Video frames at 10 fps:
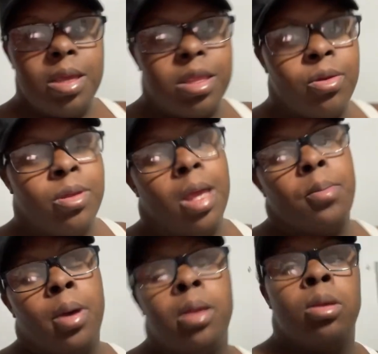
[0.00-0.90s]
So
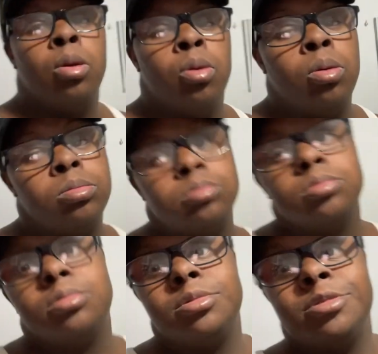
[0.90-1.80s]
everybody know
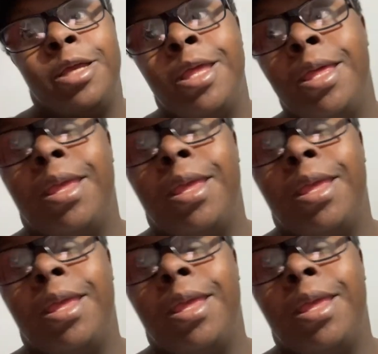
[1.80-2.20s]
edit